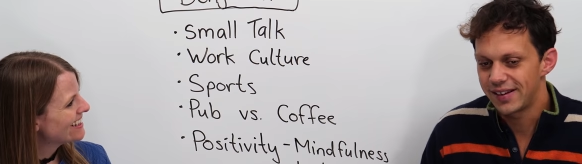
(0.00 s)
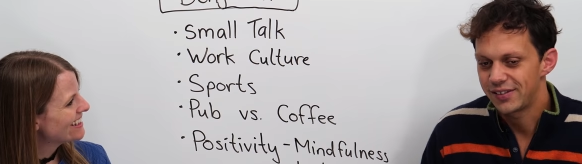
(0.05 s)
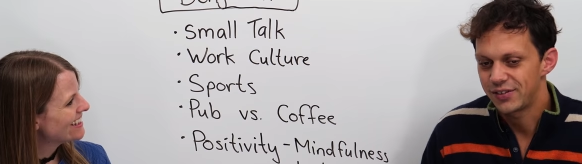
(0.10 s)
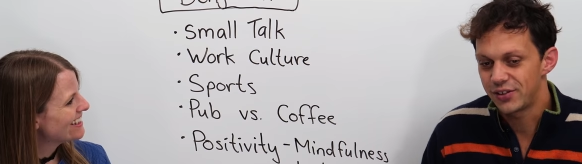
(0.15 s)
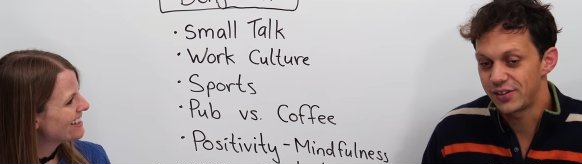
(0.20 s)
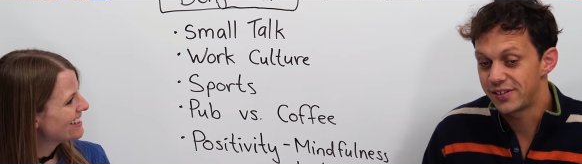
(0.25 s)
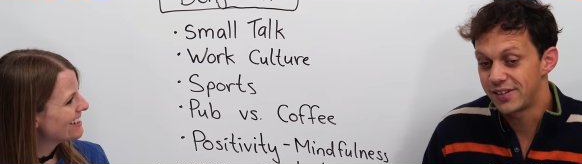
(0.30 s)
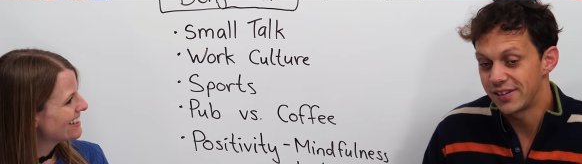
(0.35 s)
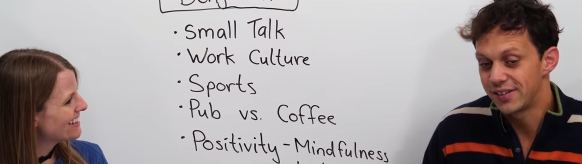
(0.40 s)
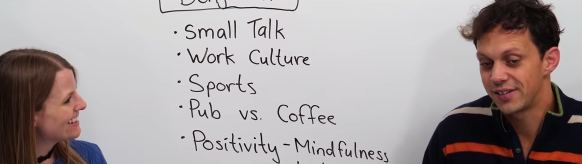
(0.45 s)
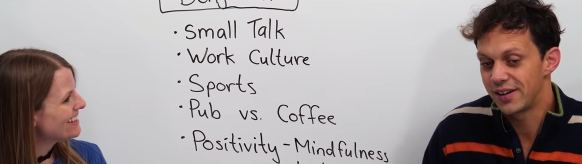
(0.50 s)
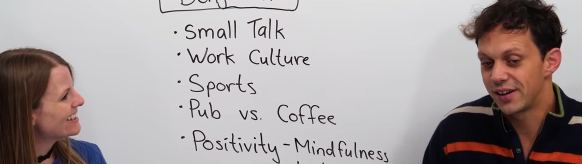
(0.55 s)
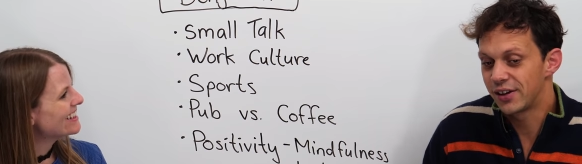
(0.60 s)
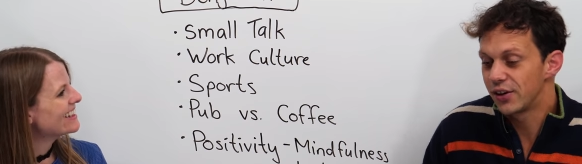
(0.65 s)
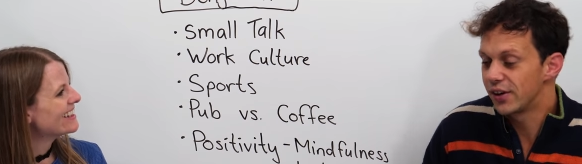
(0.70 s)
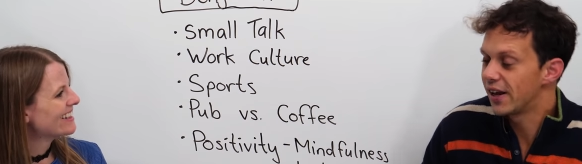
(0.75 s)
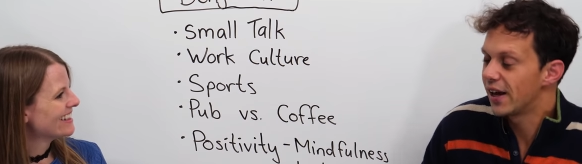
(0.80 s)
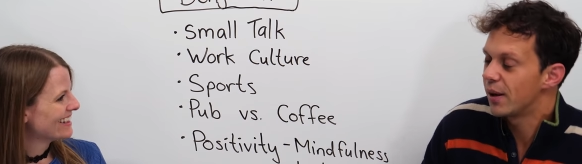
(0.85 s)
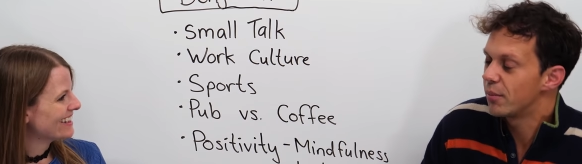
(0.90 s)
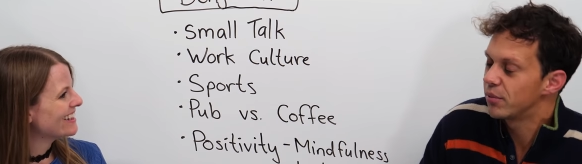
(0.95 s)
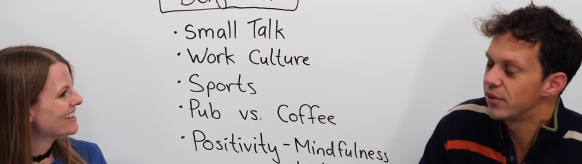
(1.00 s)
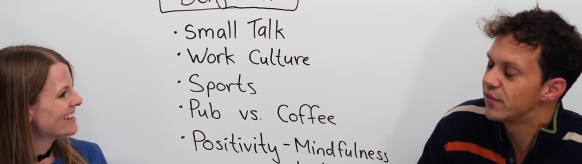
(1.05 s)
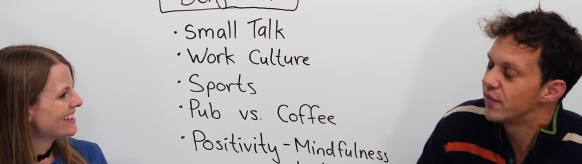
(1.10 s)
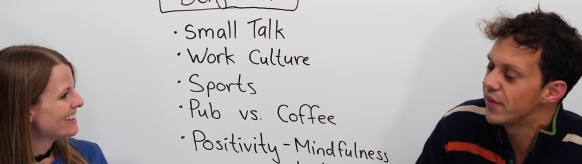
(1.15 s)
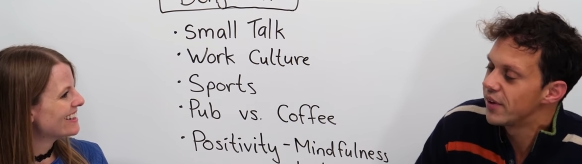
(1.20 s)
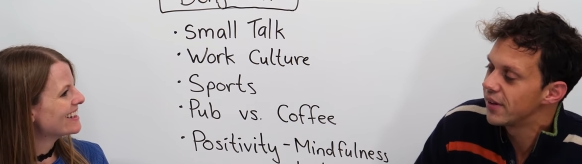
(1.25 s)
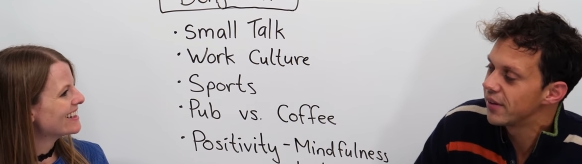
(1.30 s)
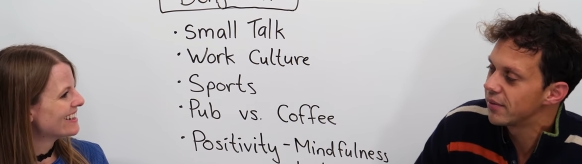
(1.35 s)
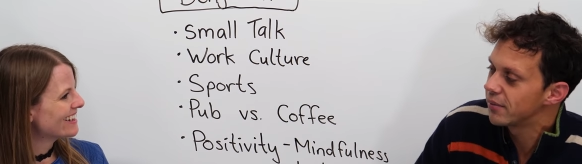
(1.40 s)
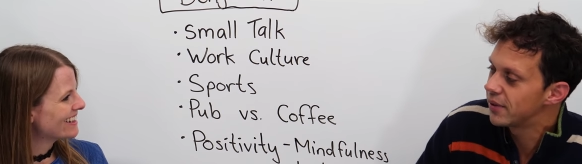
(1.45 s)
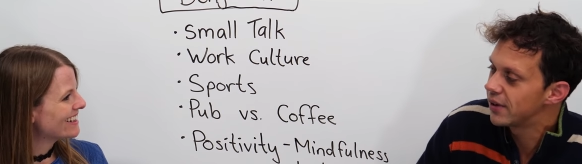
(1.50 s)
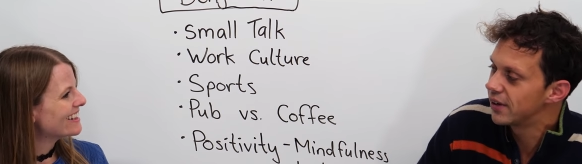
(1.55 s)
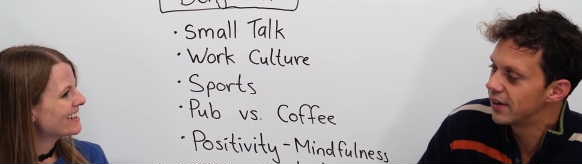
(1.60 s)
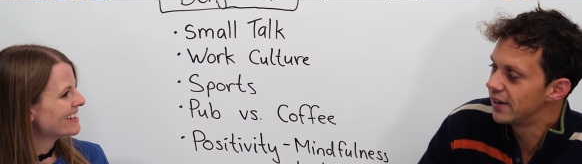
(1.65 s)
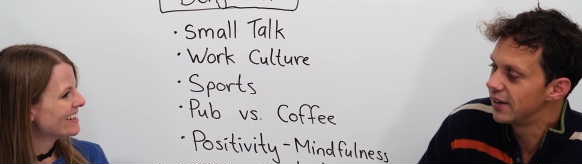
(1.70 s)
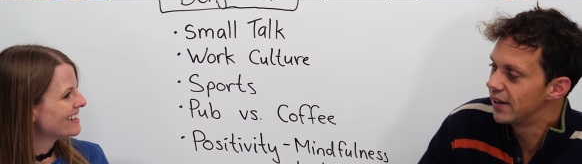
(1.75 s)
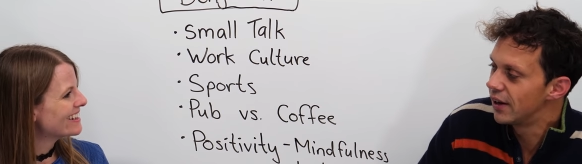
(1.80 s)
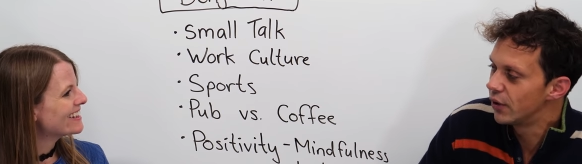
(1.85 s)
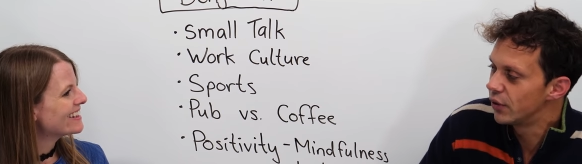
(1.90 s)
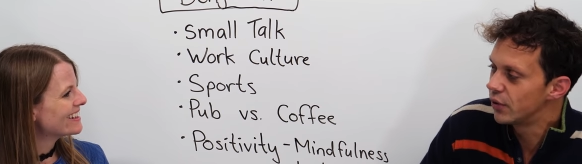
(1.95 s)
Speaker 1: just a, a good atmosphere, good
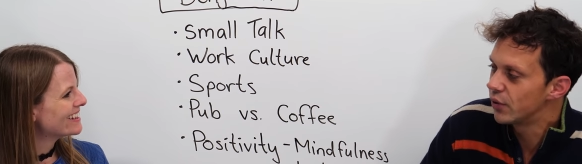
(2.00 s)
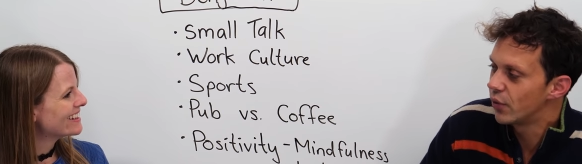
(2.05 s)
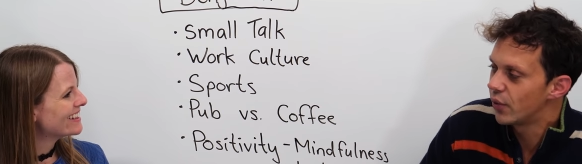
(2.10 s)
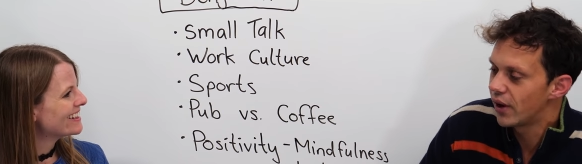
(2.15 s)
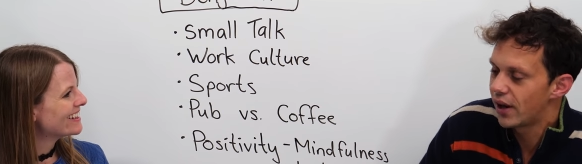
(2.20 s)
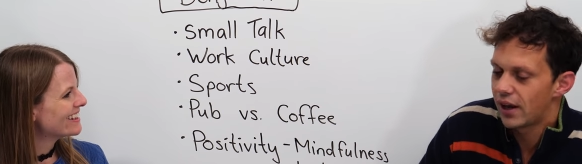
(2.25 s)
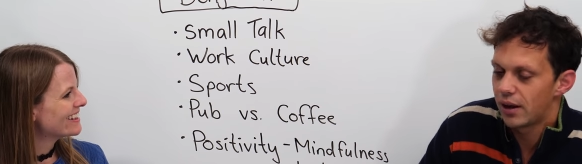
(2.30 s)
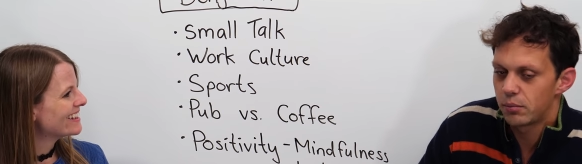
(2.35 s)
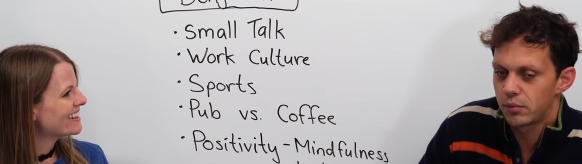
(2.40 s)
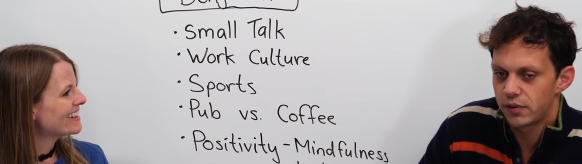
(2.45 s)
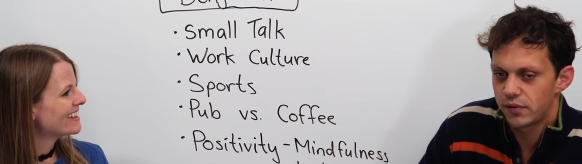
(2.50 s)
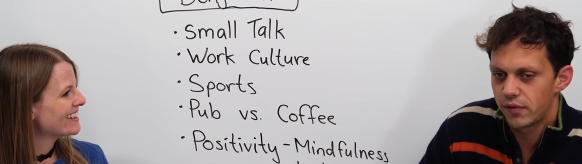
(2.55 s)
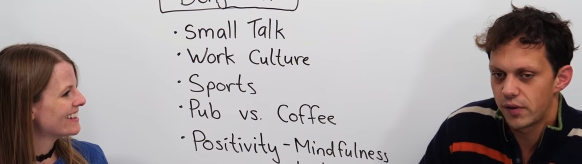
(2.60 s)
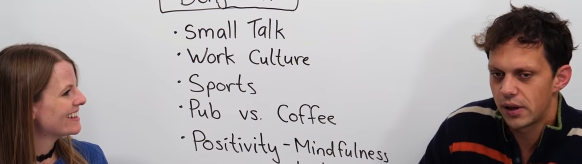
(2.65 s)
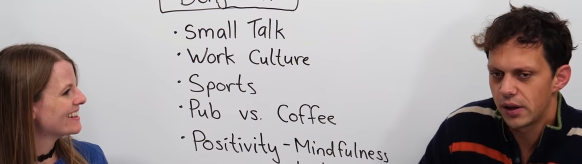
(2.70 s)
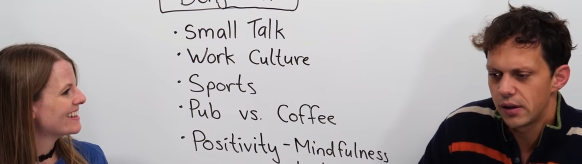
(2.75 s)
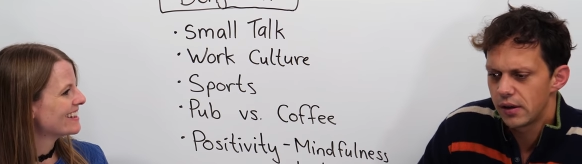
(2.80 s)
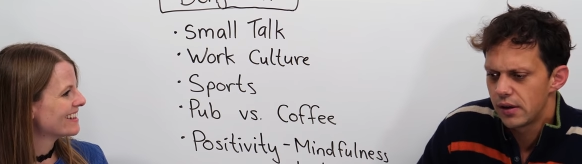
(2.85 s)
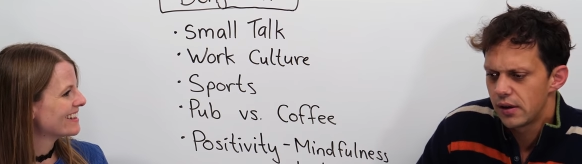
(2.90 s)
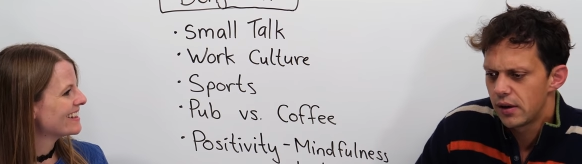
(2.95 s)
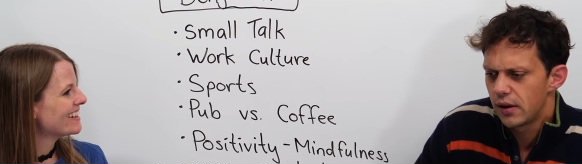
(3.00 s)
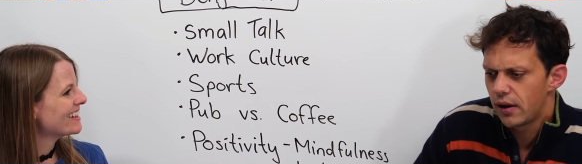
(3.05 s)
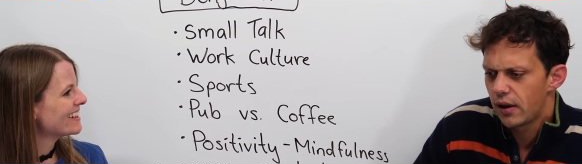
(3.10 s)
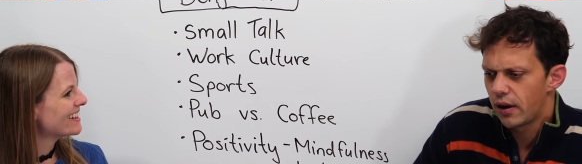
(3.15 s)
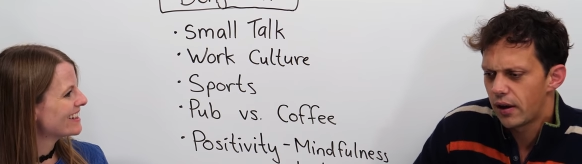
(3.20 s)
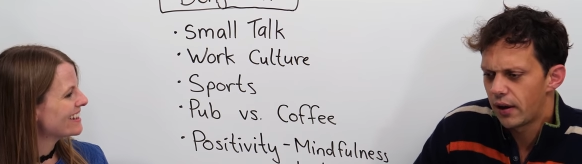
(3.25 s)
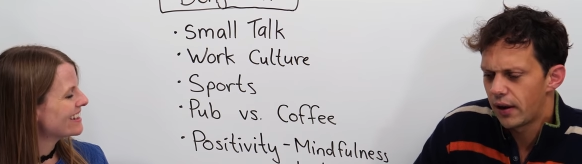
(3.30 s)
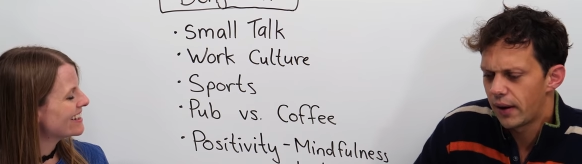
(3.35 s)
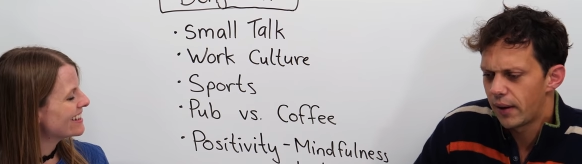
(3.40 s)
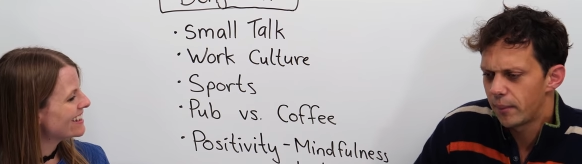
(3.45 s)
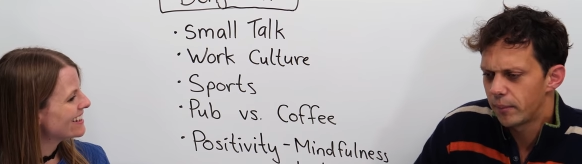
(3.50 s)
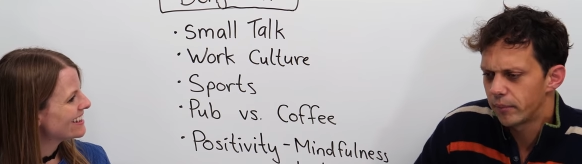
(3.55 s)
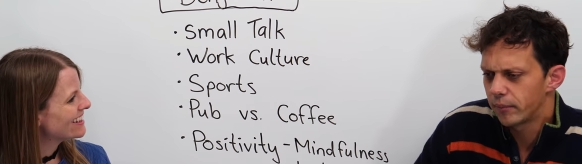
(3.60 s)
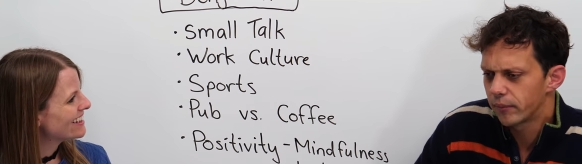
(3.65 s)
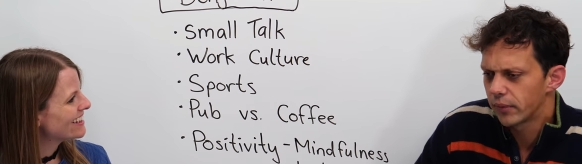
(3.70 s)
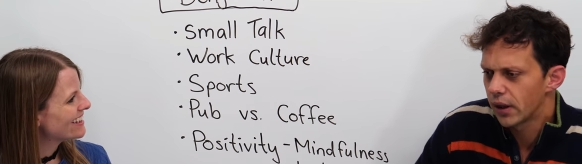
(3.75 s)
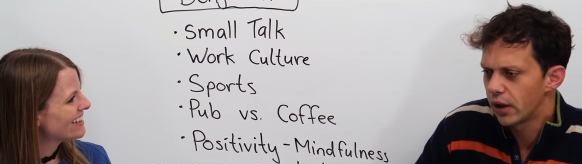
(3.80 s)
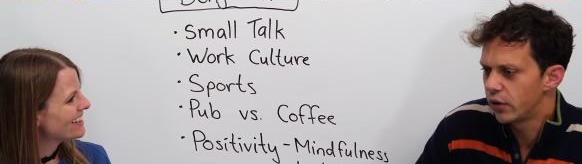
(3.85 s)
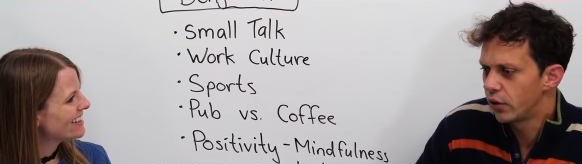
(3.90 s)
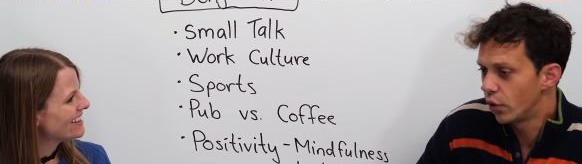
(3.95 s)
local atmosphere. Um,
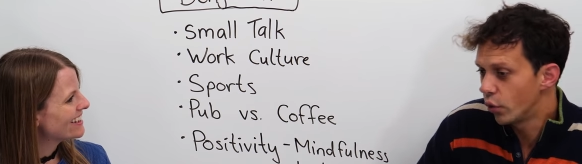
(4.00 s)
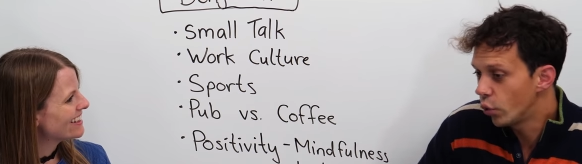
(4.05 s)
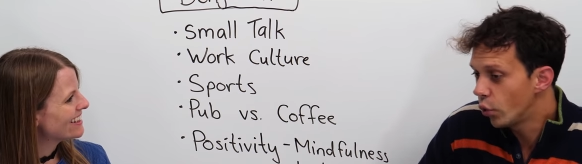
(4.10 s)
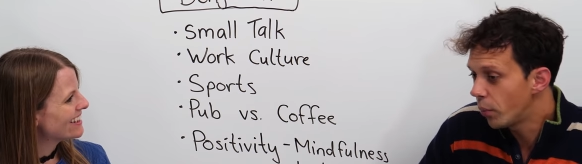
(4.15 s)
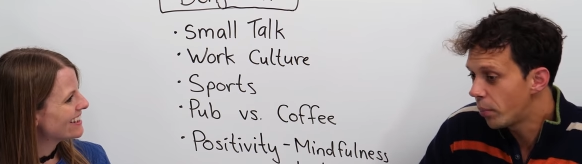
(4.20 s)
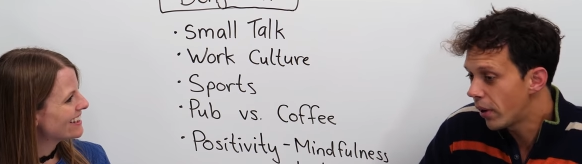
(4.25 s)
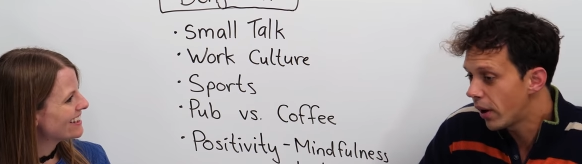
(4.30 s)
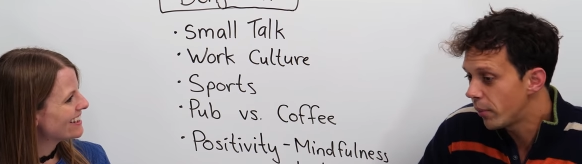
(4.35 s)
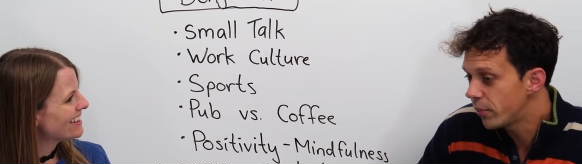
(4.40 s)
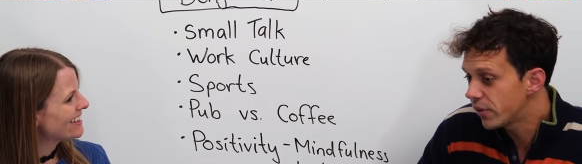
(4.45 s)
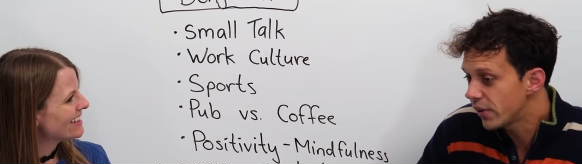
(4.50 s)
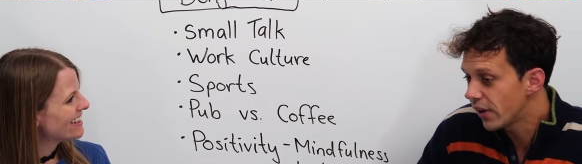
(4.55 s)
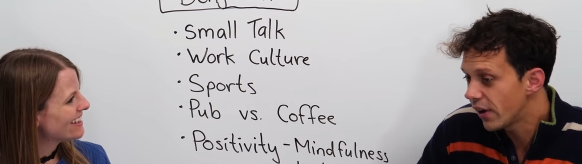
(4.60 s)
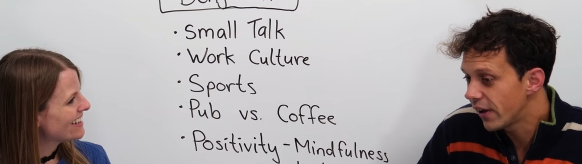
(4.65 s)
not all pubs are